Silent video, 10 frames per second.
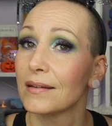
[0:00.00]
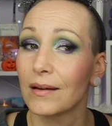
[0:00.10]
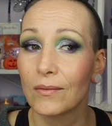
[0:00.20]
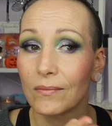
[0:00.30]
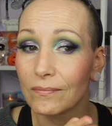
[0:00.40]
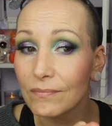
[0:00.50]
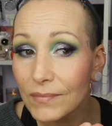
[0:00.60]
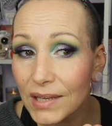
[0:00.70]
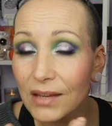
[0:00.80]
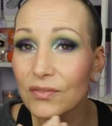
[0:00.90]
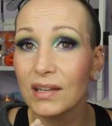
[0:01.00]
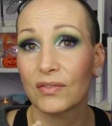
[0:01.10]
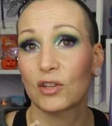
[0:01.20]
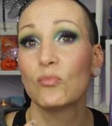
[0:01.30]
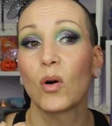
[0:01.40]
You know, even
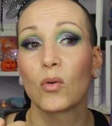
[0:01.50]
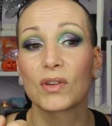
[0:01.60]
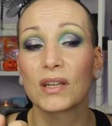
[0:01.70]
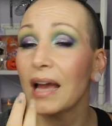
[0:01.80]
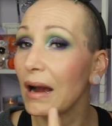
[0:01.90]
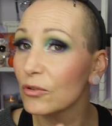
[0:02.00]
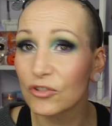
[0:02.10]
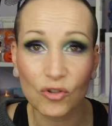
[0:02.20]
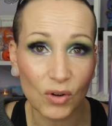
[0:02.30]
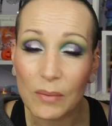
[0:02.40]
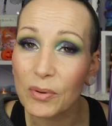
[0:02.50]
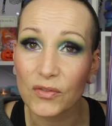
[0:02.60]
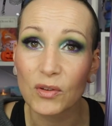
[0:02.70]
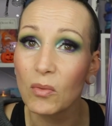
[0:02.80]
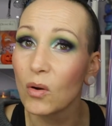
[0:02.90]
if it's moldy, I will scrape
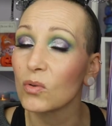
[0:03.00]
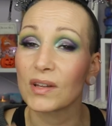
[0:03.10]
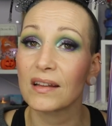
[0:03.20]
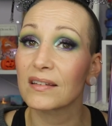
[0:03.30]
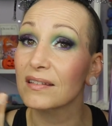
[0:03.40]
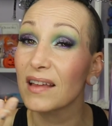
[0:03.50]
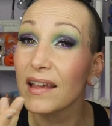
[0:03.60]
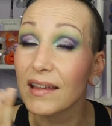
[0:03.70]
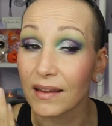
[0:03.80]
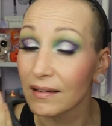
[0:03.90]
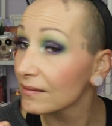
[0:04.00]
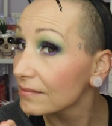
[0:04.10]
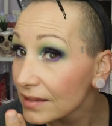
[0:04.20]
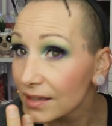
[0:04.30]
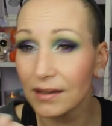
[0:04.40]
off the mold. It's staying,
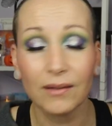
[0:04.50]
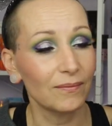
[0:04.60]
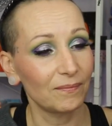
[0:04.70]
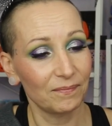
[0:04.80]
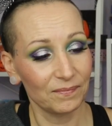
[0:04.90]
you know.